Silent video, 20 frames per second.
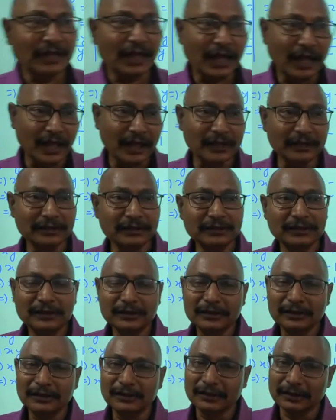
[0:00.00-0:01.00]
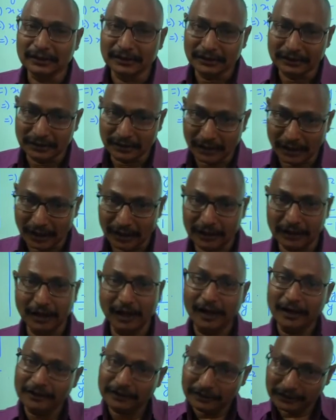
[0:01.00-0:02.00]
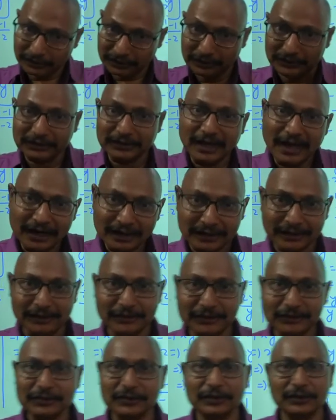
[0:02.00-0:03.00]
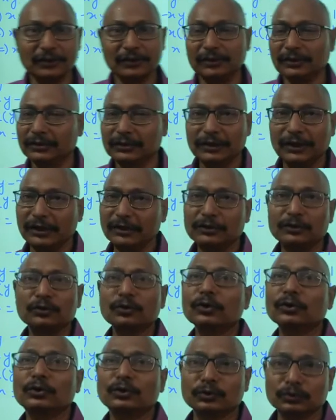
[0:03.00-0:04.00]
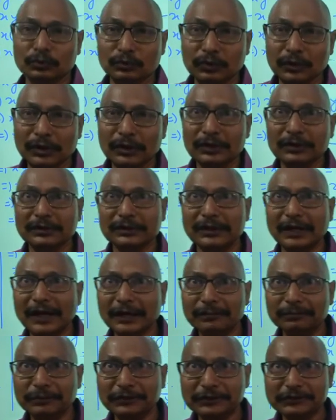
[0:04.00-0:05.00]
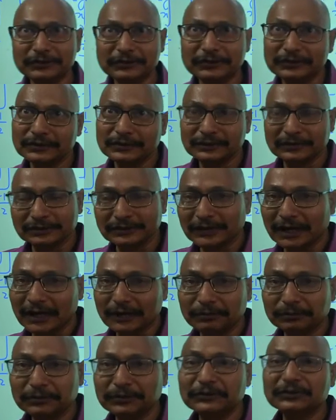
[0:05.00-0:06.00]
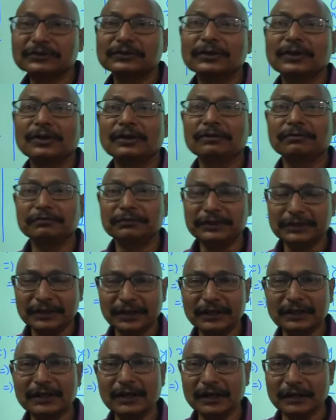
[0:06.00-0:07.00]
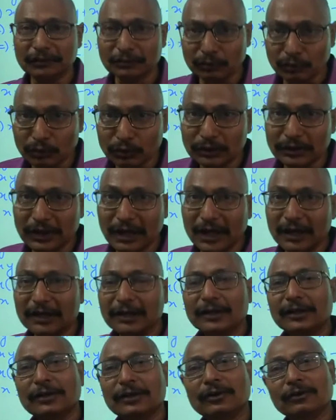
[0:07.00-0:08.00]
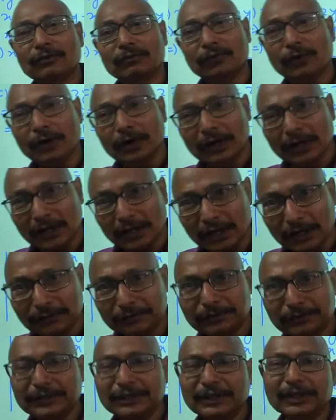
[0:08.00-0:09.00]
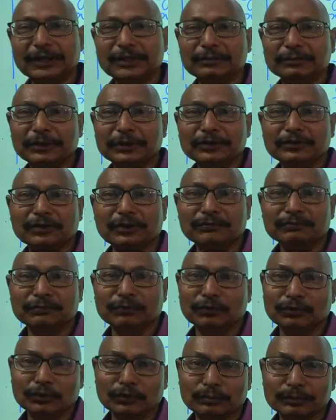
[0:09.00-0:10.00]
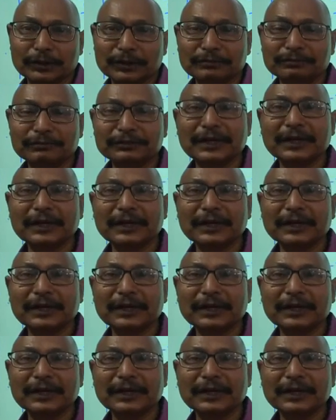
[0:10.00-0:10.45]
and in that list there is no 2. That means we can conclude that for every element of codomain we are